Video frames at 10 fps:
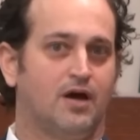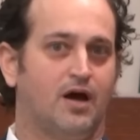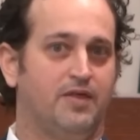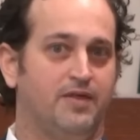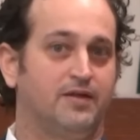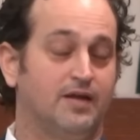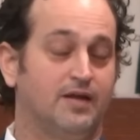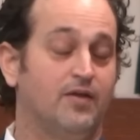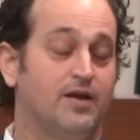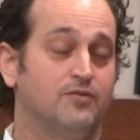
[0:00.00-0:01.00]
I think
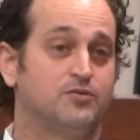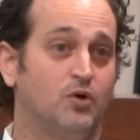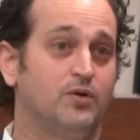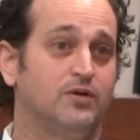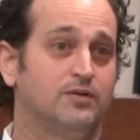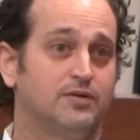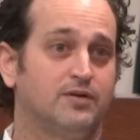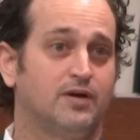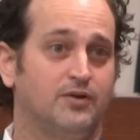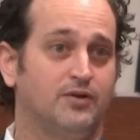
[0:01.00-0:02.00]
now that I've spoken,
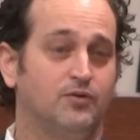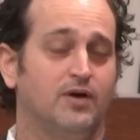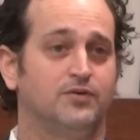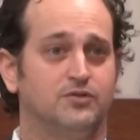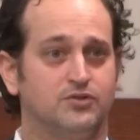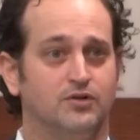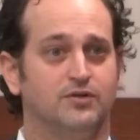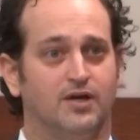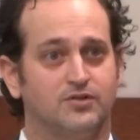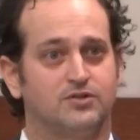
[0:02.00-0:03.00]
I do have a
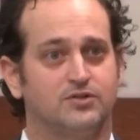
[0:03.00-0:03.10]
concern, yes.